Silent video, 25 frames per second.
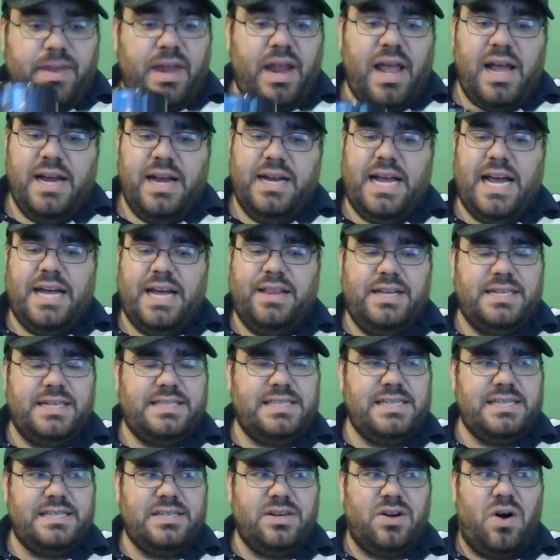And again, this
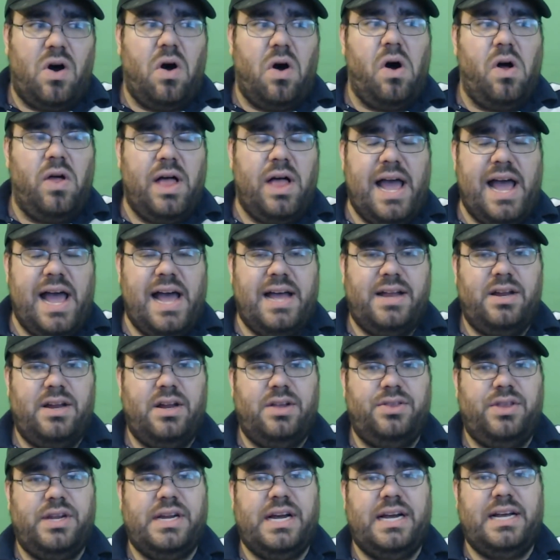isn't all
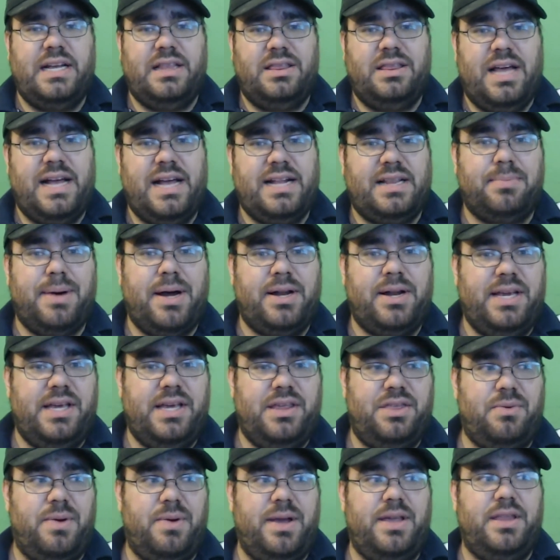that I liked about
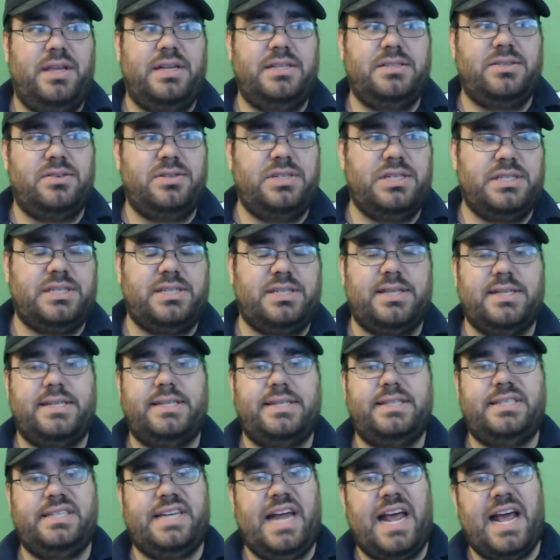E3. These are just the
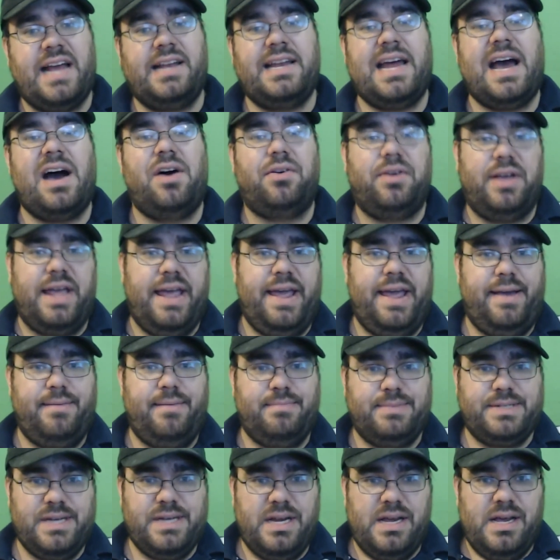standout
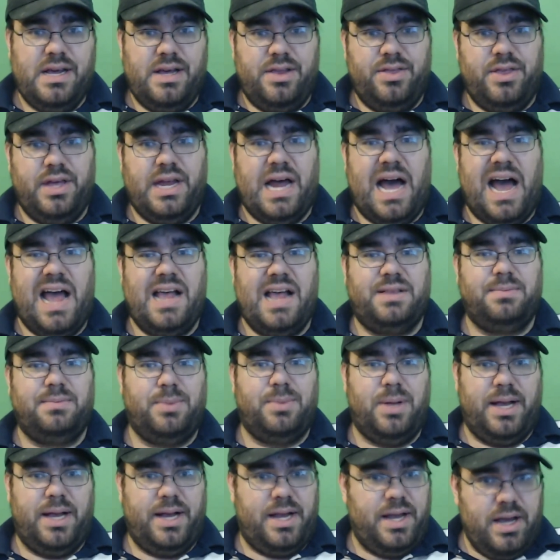games that I'm
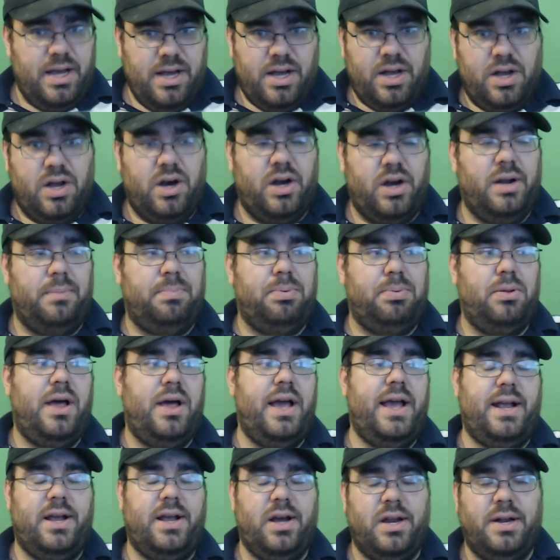like, gonna
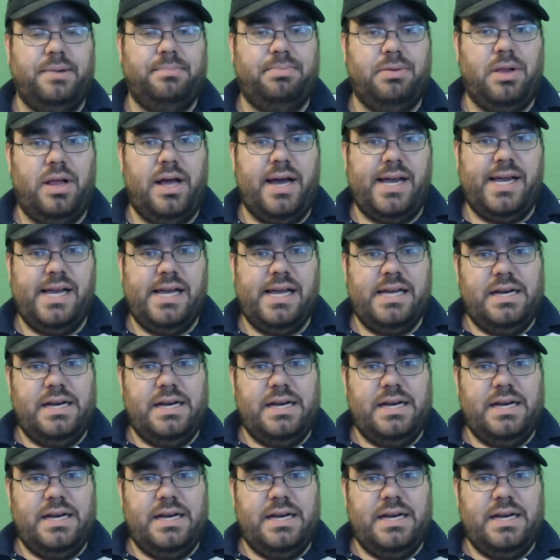play.